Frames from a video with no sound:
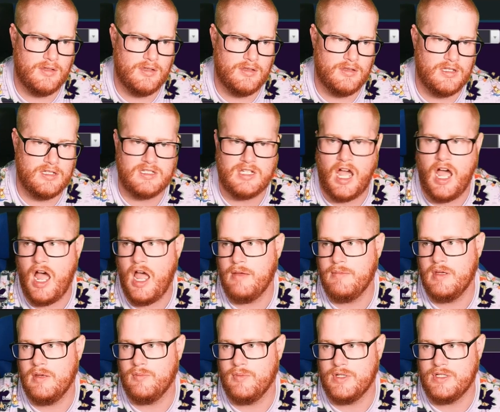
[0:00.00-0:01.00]
the time
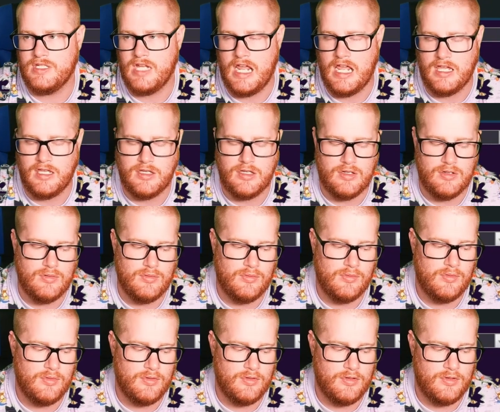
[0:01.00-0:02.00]
it would take you
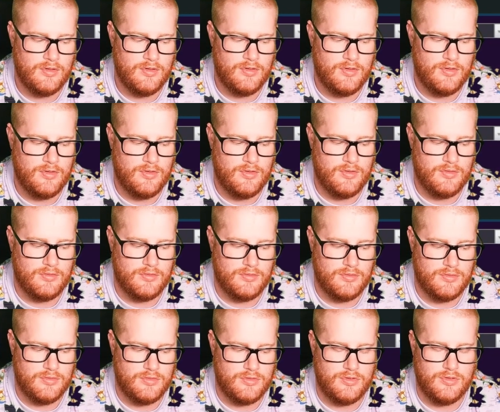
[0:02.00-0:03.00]

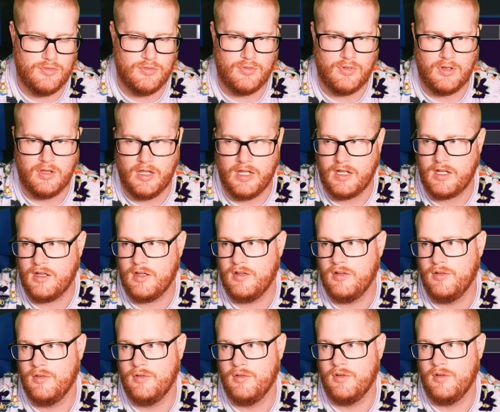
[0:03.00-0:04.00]
to click
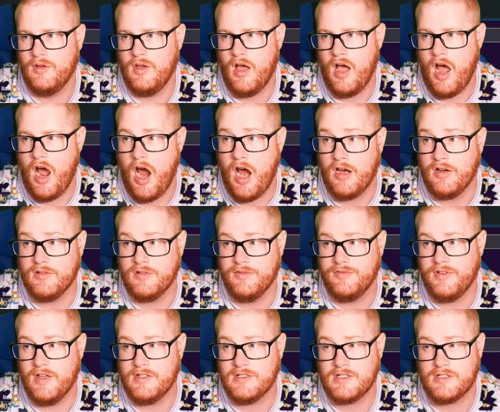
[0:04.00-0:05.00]
Iron
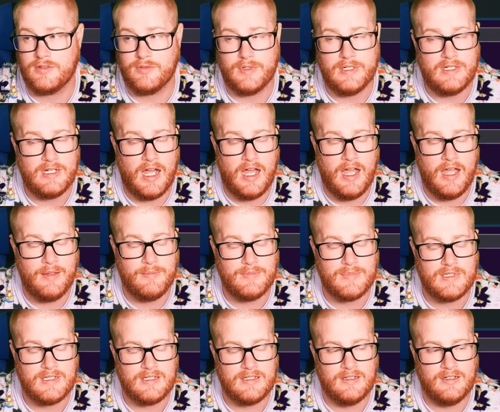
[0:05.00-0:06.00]
Defense 3
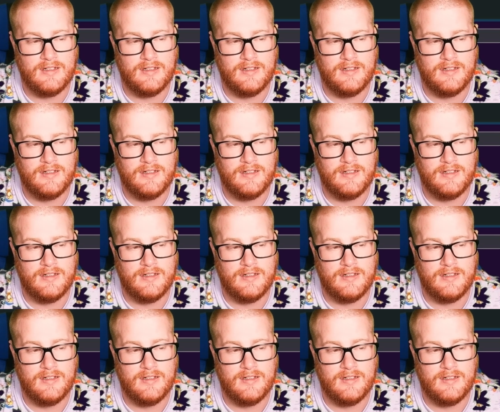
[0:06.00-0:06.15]
times,